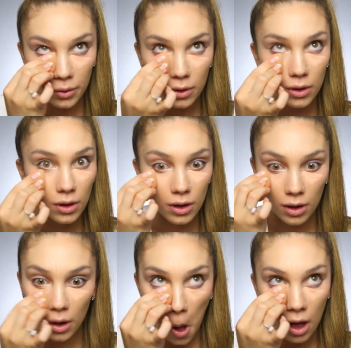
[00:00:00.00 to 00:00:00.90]

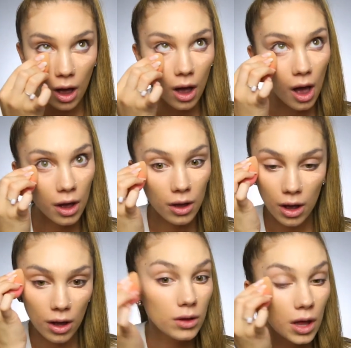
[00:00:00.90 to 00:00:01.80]
yellow, so we'll see
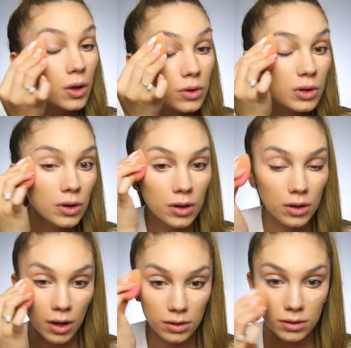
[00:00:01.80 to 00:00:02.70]
how this
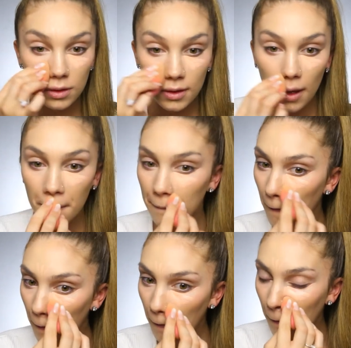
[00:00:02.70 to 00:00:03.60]
looks. But since it
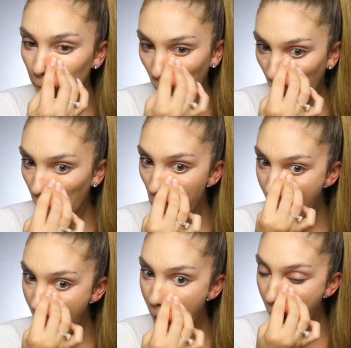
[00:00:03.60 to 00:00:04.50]
is such a
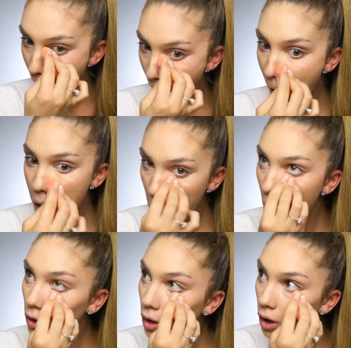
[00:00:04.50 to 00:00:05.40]
salmon color, I feel like
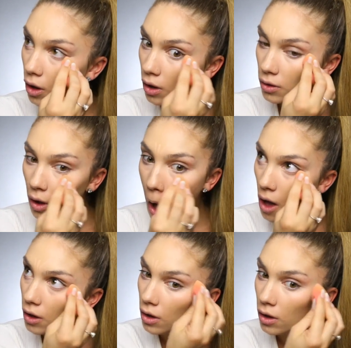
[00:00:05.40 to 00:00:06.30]
this is really going to
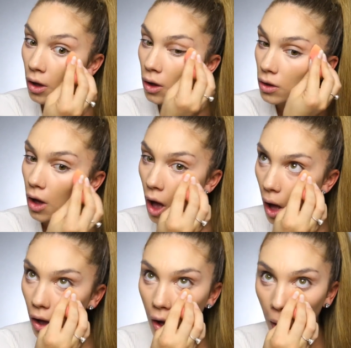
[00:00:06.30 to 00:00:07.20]
cancel out
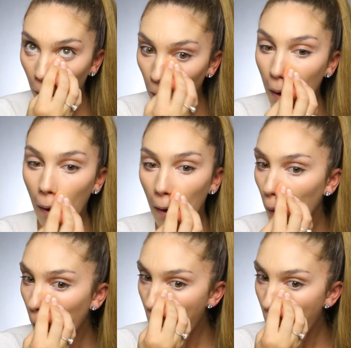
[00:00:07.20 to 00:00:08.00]
my dark